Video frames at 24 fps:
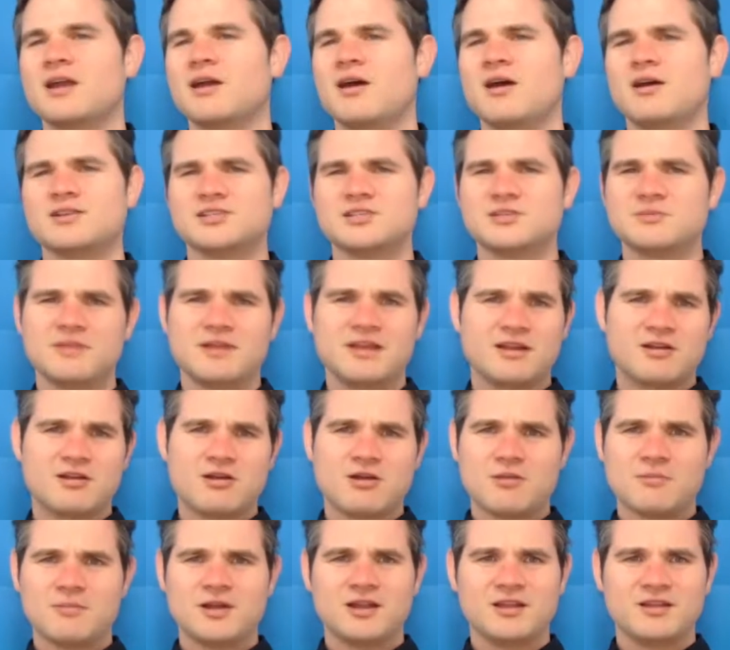cost me an
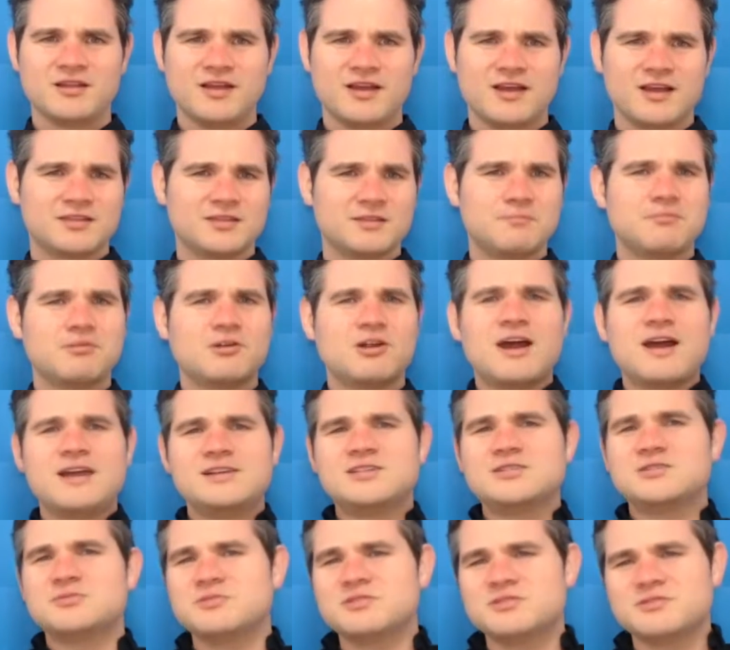arm and a leg. The
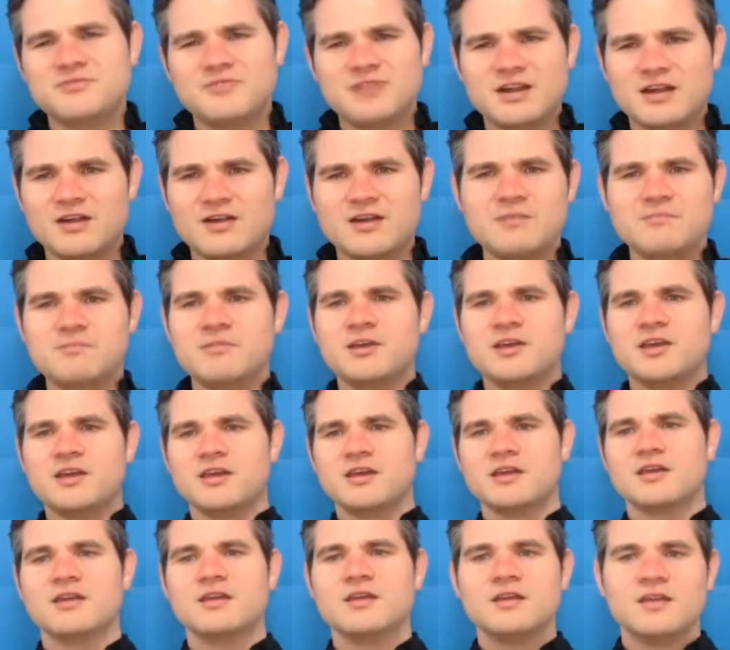price was very
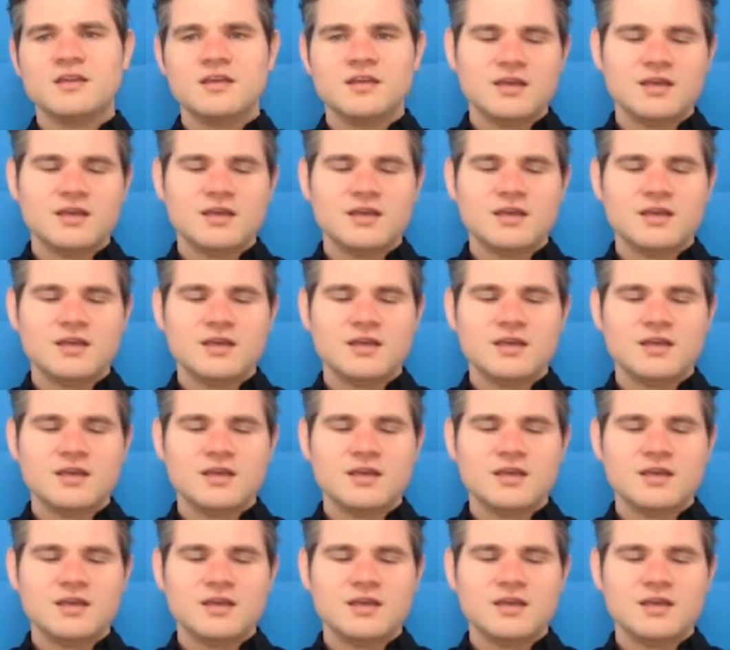big.